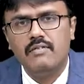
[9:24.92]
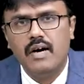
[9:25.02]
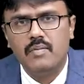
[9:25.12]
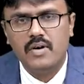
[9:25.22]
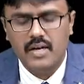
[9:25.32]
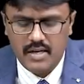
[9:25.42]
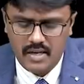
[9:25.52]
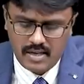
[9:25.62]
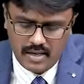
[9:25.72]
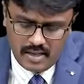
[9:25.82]

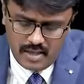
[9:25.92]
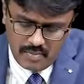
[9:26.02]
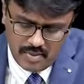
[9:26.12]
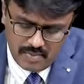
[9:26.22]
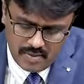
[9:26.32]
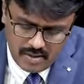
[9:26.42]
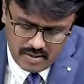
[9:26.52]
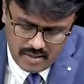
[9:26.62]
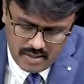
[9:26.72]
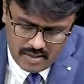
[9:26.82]
Pharmacokinetically, remember,
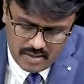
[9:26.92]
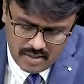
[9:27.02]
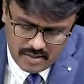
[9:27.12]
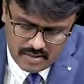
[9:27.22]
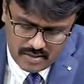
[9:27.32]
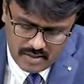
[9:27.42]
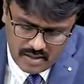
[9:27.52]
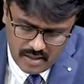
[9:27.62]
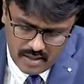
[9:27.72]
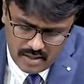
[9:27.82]
these drugs
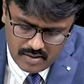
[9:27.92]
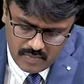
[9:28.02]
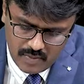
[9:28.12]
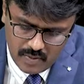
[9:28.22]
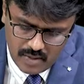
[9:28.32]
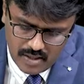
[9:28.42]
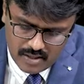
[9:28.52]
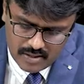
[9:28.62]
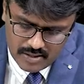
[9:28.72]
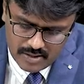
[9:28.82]
are
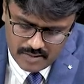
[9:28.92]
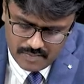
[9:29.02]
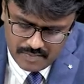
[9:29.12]
prodrugs.